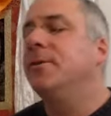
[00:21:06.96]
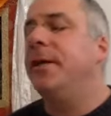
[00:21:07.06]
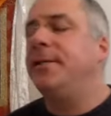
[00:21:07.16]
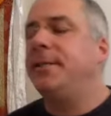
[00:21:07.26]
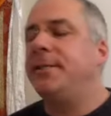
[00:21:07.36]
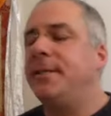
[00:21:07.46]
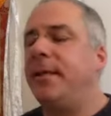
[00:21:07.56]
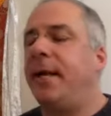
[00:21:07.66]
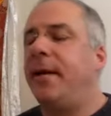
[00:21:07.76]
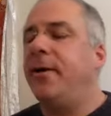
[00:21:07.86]
Just this
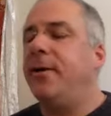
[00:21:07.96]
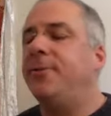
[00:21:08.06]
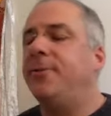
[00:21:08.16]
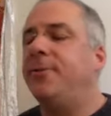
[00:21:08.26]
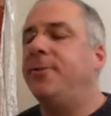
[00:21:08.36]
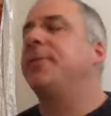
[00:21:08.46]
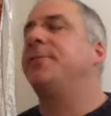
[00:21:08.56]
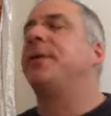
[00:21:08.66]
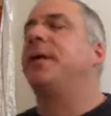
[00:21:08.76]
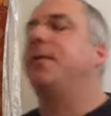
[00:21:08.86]
huge
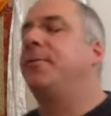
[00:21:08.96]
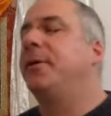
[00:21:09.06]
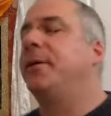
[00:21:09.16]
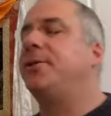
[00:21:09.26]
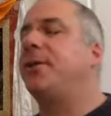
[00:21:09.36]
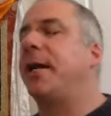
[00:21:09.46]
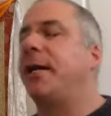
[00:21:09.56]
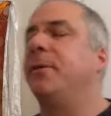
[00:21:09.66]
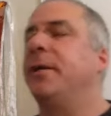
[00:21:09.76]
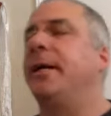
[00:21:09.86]
Christmas tree with Buddha
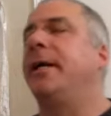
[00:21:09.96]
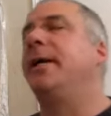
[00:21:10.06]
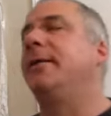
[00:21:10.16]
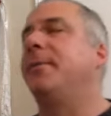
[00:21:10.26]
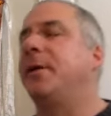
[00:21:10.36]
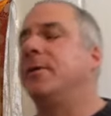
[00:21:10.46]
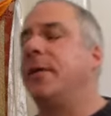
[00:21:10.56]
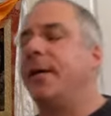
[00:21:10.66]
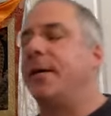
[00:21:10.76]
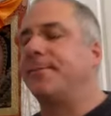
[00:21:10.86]
Shakyamuni in the
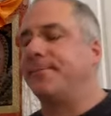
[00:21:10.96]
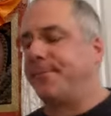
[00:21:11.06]
middle here.